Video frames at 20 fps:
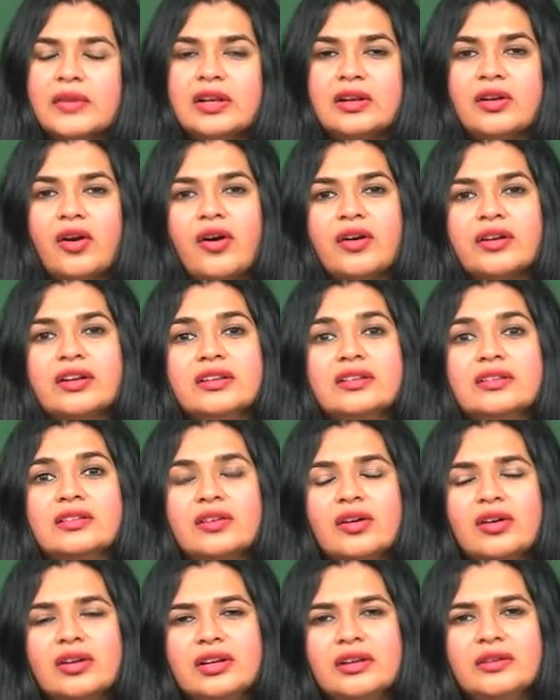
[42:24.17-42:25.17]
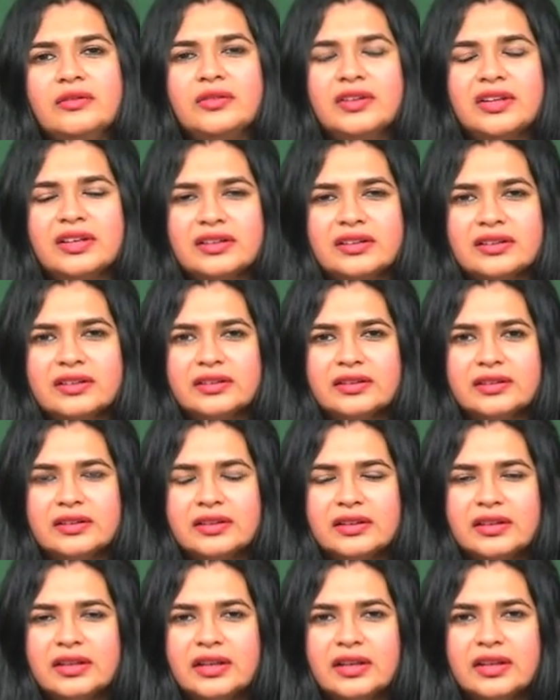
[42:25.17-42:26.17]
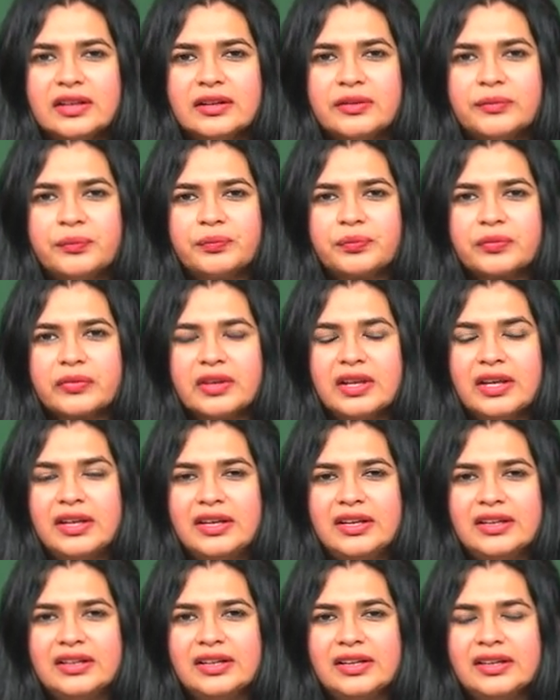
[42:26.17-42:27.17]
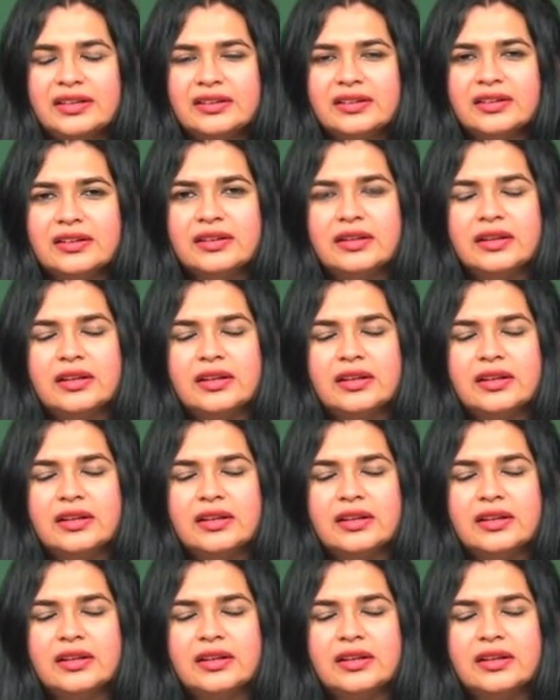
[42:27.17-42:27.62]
Laurence Olivier in England